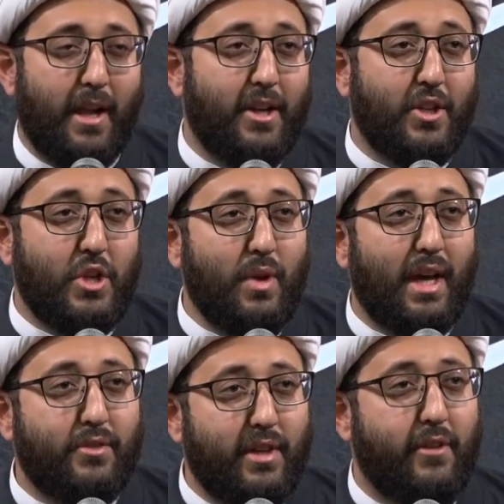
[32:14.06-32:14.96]
you
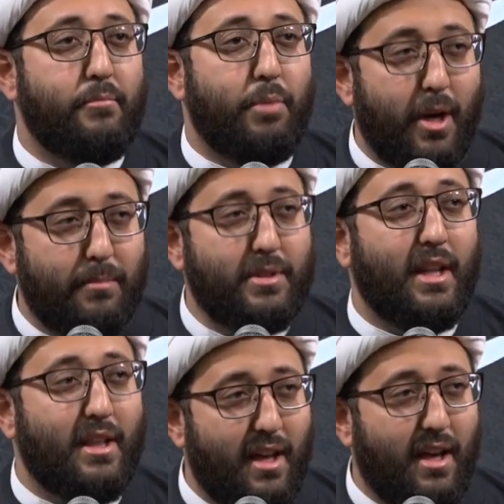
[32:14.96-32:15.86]
have to have pumped a
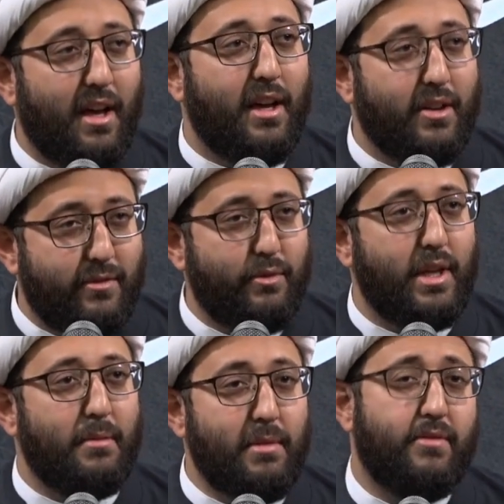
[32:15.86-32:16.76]
lot of
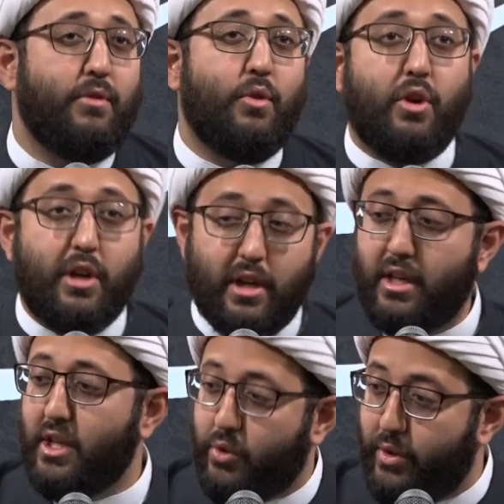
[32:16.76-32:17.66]
weight before
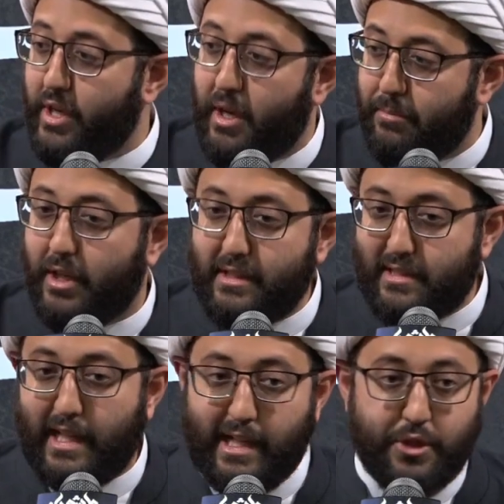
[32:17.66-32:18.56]
going up on
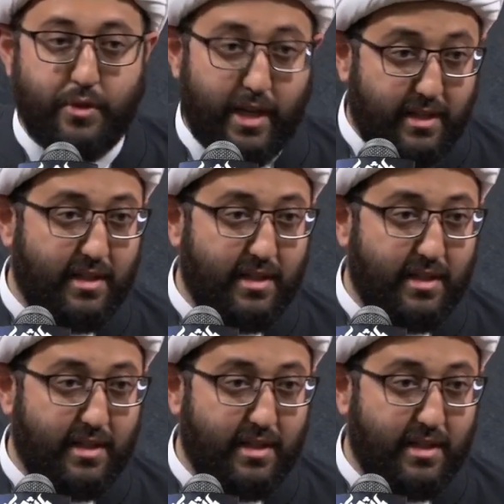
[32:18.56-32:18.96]
stage, right?